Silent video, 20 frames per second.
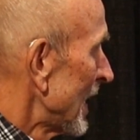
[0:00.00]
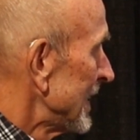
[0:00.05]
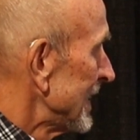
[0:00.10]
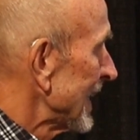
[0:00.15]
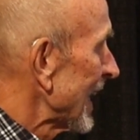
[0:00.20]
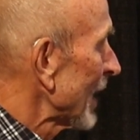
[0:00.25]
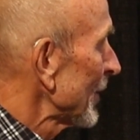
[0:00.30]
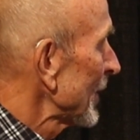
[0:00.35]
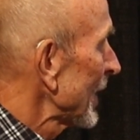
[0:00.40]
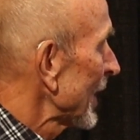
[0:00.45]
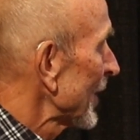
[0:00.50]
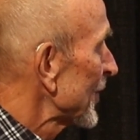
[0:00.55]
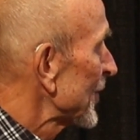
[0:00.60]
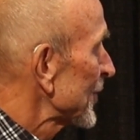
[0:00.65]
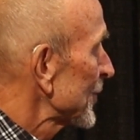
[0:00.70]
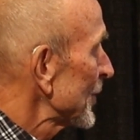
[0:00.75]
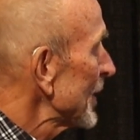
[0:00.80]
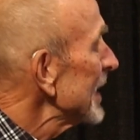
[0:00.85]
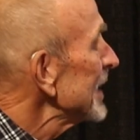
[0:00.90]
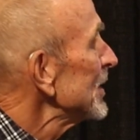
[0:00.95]
Now we have
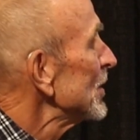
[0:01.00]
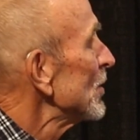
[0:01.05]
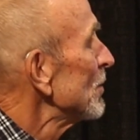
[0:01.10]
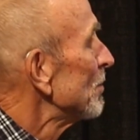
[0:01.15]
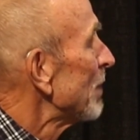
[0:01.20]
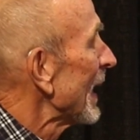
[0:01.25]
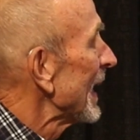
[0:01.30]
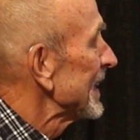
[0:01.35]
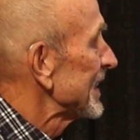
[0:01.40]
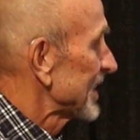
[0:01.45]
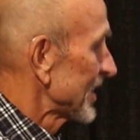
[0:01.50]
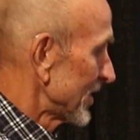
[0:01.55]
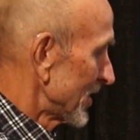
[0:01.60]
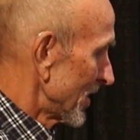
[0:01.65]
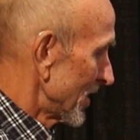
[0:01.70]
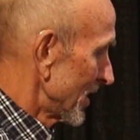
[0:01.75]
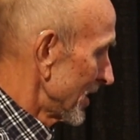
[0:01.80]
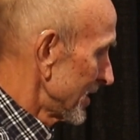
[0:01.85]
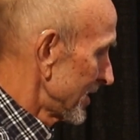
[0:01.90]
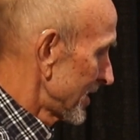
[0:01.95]
three new bison
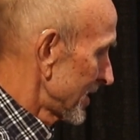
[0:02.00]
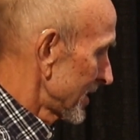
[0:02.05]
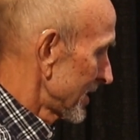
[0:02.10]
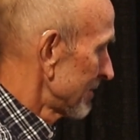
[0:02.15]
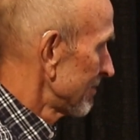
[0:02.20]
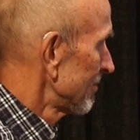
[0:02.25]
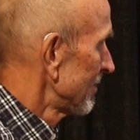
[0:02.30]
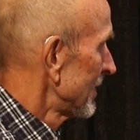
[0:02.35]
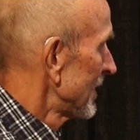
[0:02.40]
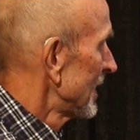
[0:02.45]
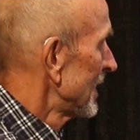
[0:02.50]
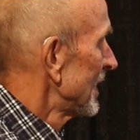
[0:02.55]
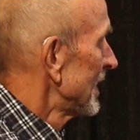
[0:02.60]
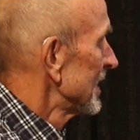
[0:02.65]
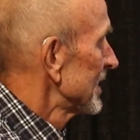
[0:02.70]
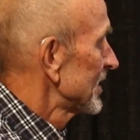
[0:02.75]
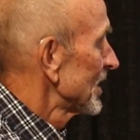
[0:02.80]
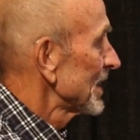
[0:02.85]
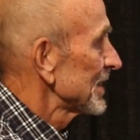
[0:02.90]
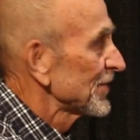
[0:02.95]
herds.
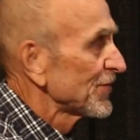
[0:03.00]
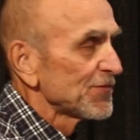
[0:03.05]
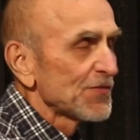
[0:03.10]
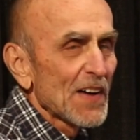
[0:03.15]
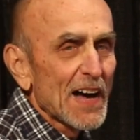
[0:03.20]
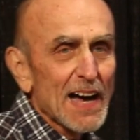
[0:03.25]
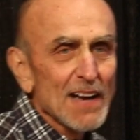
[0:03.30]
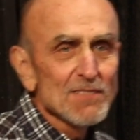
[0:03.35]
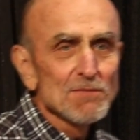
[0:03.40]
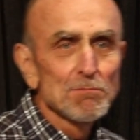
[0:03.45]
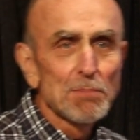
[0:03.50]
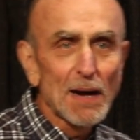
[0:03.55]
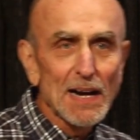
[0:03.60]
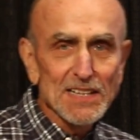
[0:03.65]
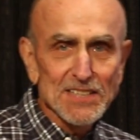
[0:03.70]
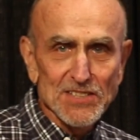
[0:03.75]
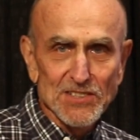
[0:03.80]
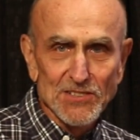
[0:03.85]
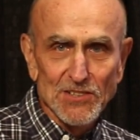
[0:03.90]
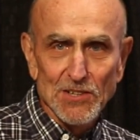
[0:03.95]
So it's five
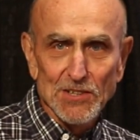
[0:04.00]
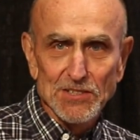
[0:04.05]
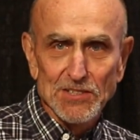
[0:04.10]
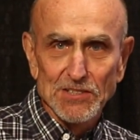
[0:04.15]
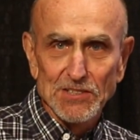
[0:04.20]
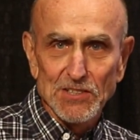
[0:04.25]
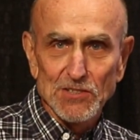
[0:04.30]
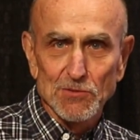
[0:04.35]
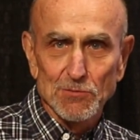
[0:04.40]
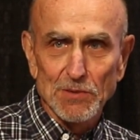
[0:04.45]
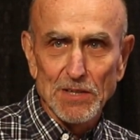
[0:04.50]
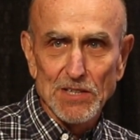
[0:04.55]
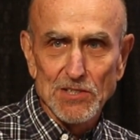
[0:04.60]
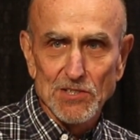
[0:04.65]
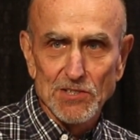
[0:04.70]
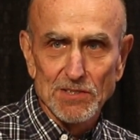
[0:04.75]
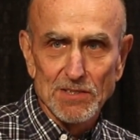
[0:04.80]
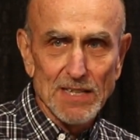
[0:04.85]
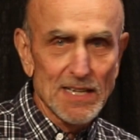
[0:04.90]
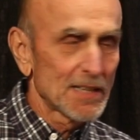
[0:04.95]
bison herds in this
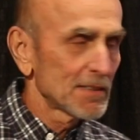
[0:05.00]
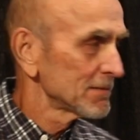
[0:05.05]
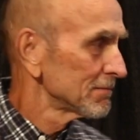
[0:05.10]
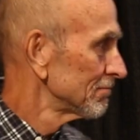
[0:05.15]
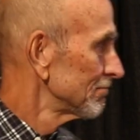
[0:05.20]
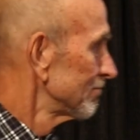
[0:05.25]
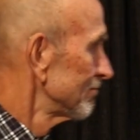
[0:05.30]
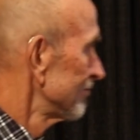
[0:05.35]
region now.